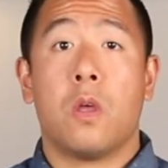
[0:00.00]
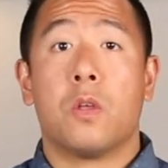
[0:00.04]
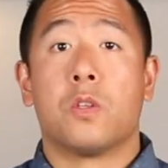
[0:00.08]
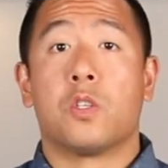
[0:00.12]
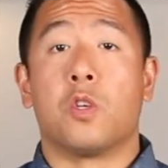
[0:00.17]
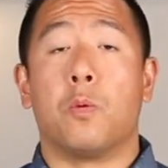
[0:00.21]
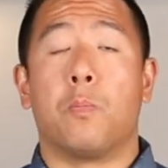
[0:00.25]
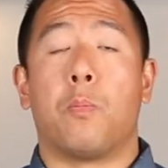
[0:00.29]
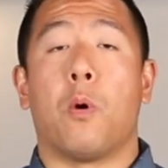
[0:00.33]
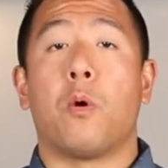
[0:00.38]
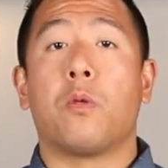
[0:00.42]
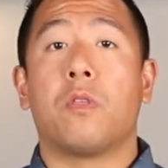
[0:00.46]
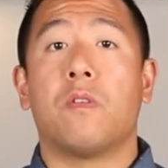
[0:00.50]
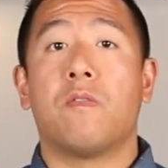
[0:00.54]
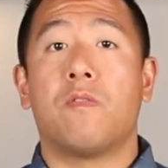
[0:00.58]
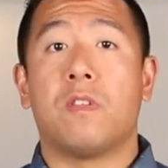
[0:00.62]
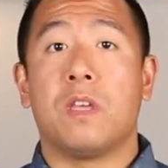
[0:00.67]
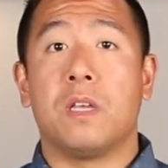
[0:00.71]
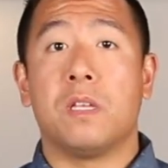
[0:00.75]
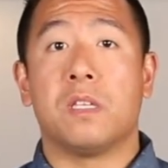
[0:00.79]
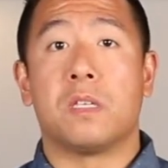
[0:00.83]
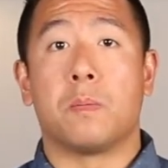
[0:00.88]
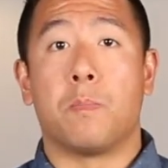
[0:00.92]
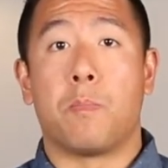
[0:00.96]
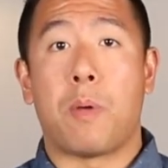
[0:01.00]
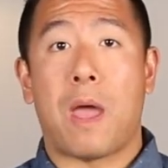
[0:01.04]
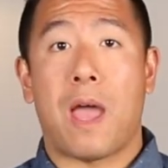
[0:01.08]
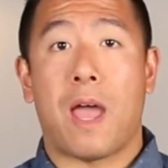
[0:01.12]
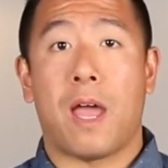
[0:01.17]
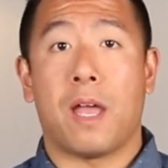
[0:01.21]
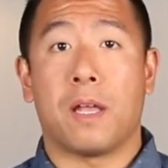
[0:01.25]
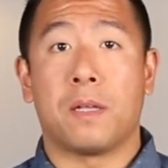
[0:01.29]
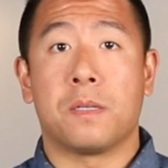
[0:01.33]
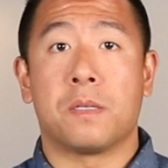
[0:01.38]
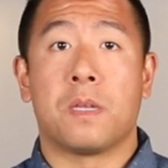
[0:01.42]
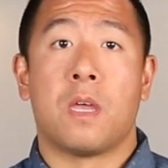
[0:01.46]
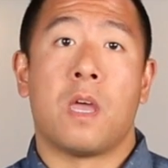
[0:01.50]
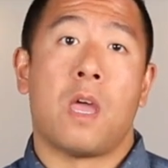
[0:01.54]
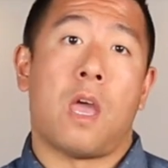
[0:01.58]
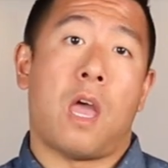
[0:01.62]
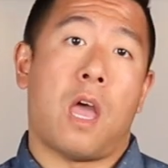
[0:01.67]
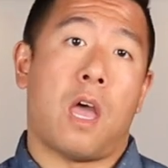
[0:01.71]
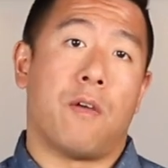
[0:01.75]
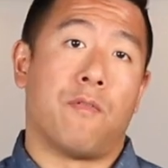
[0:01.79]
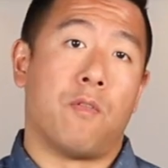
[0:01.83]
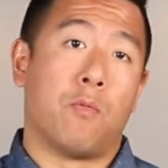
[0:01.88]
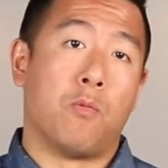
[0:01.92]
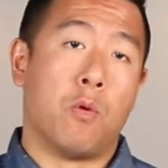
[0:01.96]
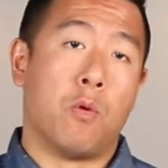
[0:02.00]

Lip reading: So both of these bags have a